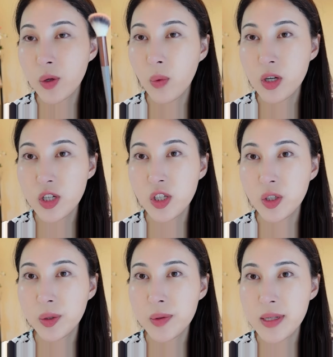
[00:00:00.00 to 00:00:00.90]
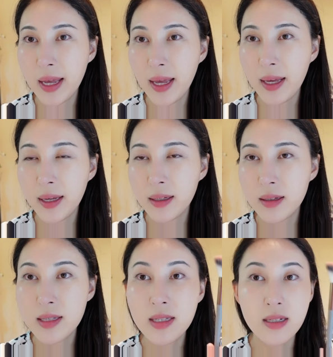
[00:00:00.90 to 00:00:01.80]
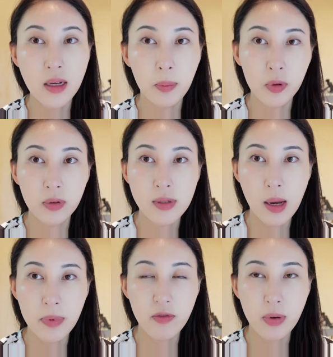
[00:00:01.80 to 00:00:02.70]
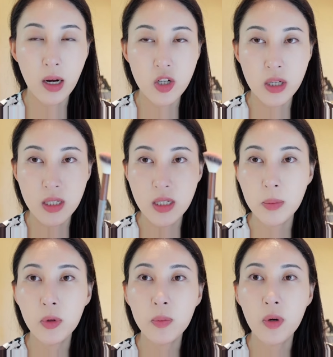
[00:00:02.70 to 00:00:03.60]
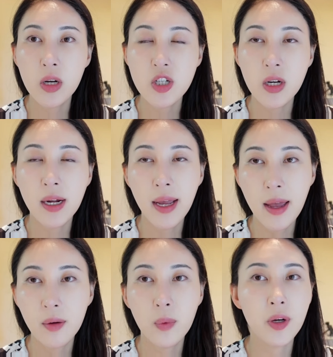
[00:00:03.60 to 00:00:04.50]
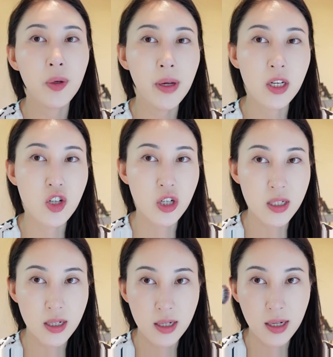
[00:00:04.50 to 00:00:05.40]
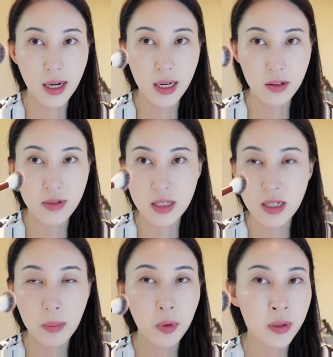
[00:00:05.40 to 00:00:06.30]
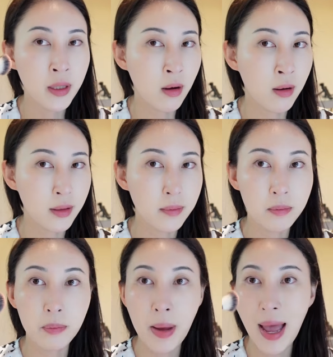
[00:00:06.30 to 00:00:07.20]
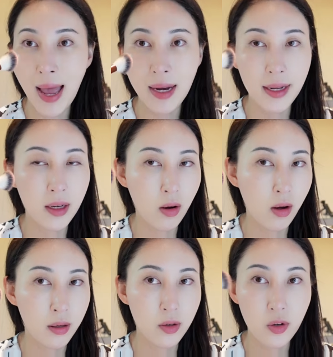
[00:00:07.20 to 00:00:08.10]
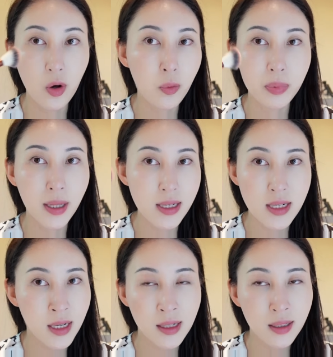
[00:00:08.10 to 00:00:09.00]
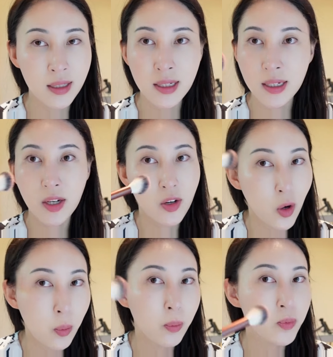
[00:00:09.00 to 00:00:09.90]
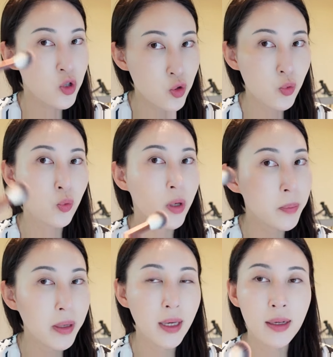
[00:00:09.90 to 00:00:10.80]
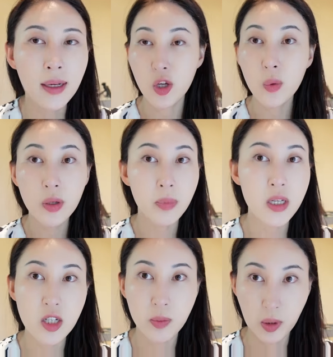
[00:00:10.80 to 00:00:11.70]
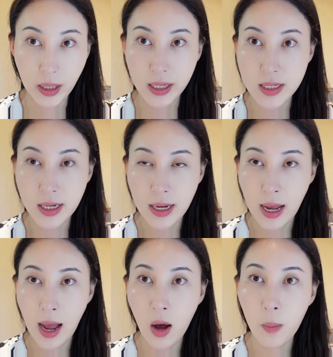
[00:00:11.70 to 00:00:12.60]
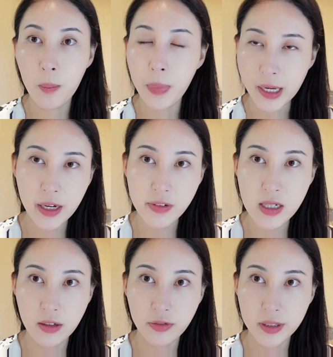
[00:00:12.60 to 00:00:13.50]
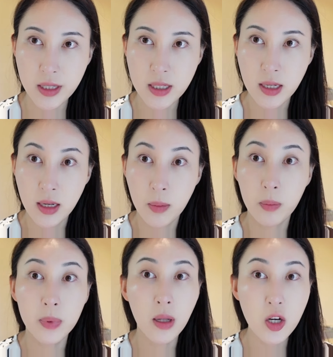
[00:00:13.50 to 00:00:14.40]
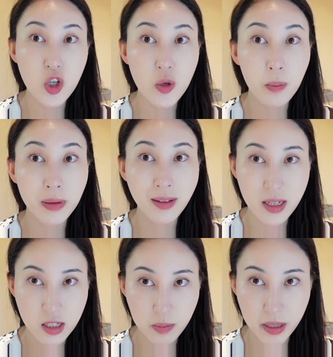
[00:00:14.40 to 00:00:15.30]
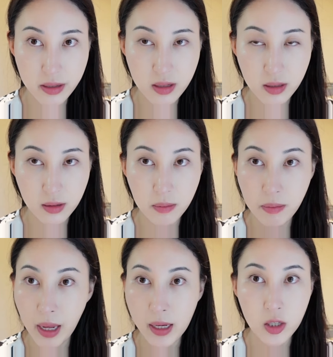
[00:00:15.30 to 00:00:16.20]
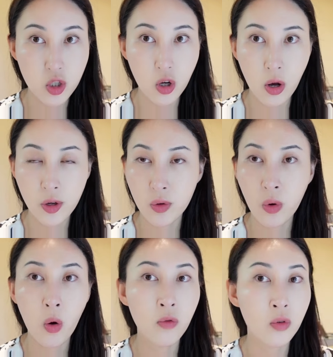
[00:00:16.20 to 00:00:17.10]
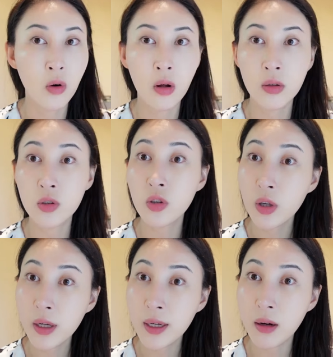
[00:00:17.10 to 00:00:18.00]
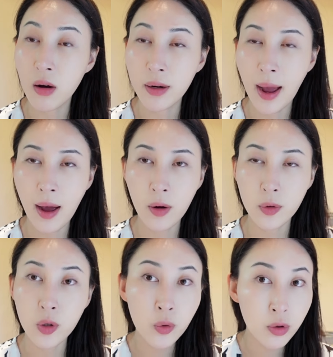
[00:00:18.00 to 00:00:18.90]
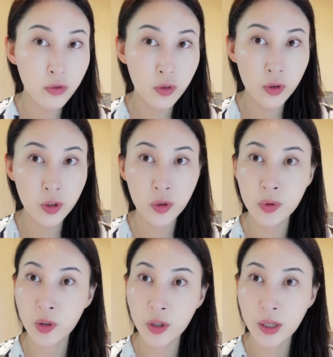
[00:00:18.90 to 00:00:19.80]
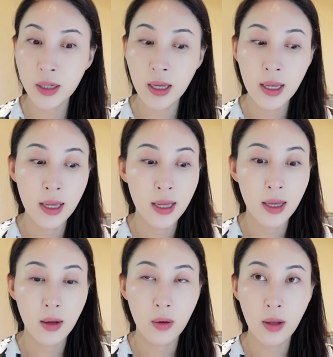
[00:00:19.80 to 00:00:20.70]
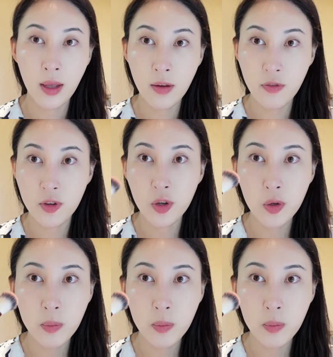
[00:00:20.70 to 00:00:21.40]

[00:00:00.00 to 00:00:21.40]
You want to use a stipple type of brush. A stipple brush, again, where you can just kind of stipple it on pat it on. No blending, no sweeping. You would be surprised how big of a difference blush placement makes on your overall look, on how youthful you look. If you